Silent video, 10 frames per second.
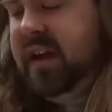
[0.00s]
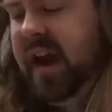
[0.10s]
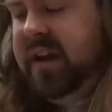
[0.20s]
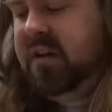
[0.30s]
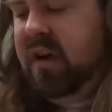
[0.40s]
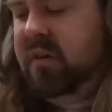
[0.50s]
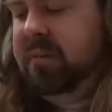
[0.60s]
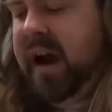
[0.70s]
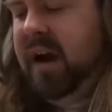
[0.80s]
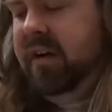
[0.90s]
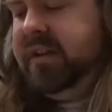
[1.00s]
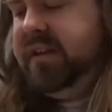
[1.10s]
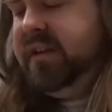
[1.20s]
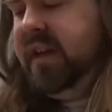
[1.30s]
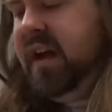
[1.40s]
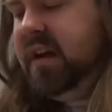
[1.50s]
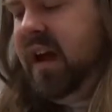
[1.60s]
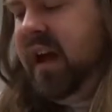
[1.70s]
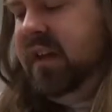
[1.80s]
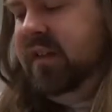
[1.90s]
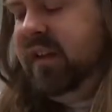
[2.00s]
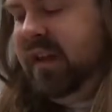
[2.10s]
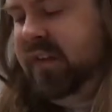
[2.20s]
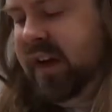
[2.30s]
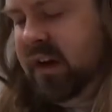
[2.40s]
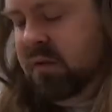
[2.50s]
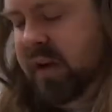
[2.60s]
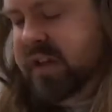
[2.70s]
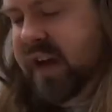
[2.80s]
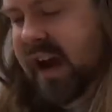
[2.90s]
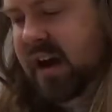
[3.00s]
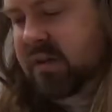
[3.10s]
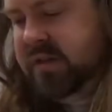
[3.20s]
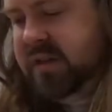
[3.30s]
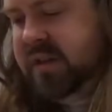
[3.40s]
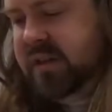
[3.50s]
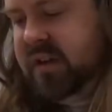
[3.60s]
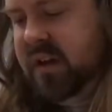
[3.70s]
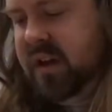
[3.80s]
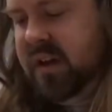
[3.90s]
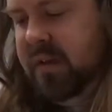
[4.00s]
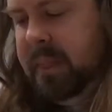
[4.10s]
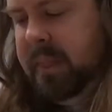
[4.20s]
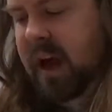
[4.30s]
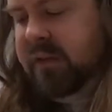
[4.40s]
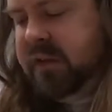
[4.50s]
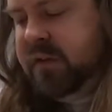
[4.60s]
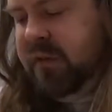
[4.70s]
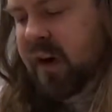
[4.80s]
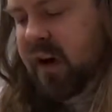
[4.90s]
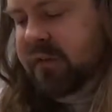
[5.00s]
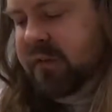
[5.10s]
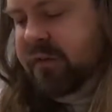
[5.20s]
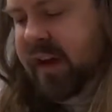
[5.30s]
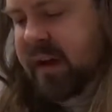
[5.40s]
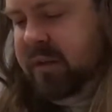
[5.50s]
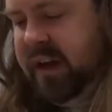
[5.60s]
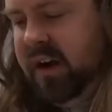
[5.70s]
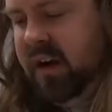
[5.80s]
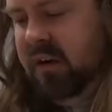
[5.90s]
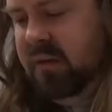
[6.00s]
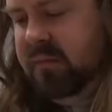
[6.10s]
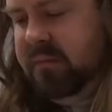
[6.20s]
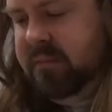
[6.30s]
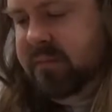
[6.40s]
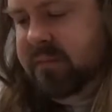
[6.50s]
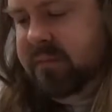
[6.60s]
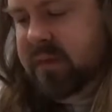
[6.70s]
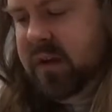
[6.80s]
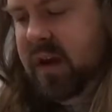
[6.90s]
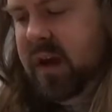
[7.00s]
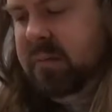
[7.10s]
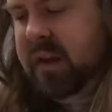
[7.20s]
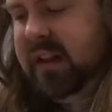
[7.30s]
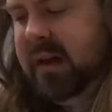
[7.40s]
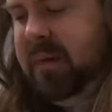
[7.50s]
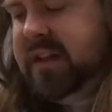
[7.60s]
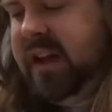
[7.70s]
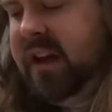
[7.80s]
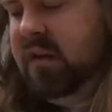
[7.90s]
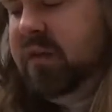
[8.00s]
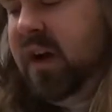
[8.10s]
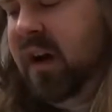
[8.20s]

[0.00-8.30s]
and your own parents, not even living in a rich house, not if it's far from family and home. But let me tell you of the